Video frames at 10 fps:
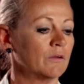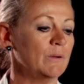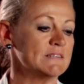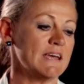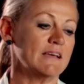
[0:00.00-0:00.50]
We
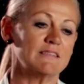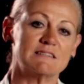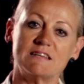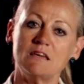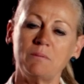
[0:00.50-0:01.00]
take the
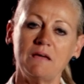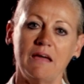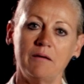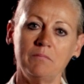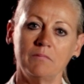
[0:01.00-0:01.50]

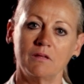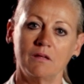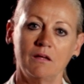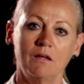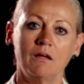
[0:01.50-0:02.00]
TPM,
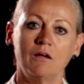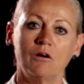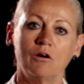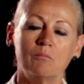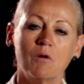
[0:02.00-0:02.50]

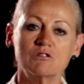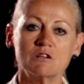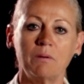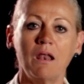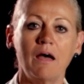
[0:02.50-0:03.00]

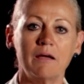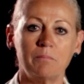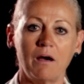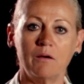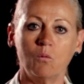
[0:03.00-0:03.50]
multiply it
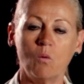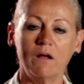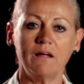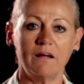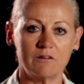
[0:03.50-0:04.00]
by
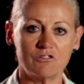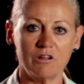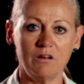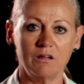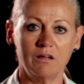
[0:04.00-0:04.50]

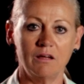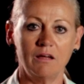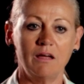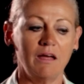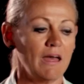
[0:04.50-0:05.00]
100
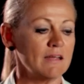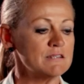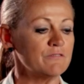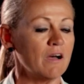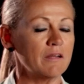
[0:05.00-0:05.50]
and
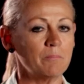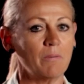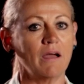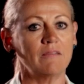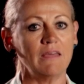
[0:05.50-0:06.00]
divide it
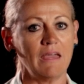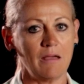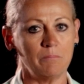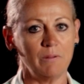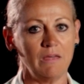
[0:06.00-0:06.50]
by the
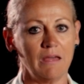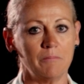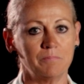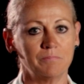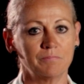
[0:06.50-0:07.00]
MPM.
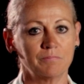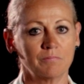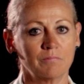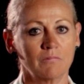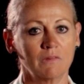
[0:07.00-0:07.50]

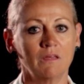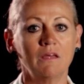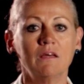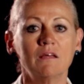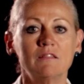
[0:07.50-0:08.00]

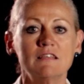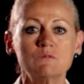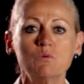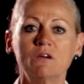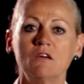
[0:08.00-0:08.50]
This
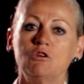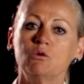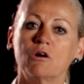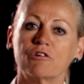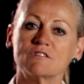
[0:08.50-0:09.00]
will give
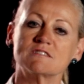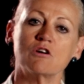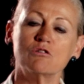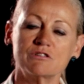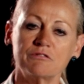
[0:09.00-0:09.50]
you a
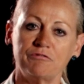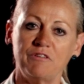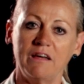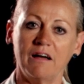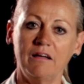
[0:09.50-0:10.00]
resultant
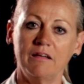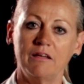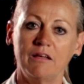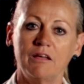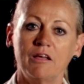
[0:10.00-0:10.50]
figure
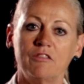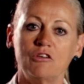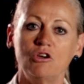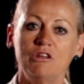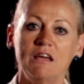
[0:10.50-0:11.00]
that
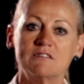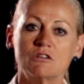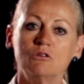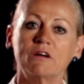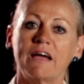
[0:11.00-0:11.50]
you need
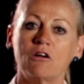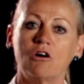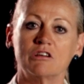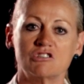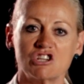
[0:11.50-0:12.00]
to look at
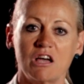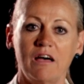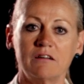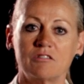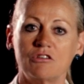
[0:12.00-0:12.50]
on a
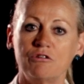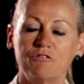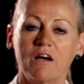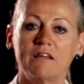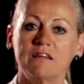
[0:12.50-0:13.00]
chart that you
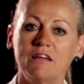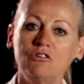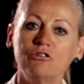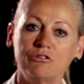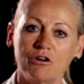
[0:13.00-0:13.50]
find in
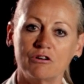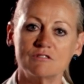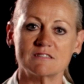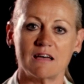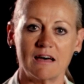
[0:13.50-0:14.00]
your
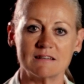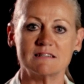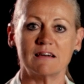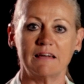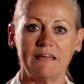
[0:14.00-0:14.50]
notes
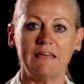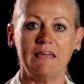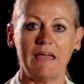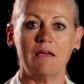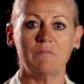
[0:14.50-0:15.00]
under
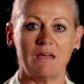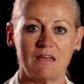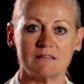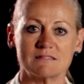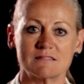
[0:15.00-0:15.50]

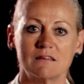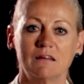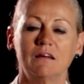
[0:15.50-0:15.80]
EMS.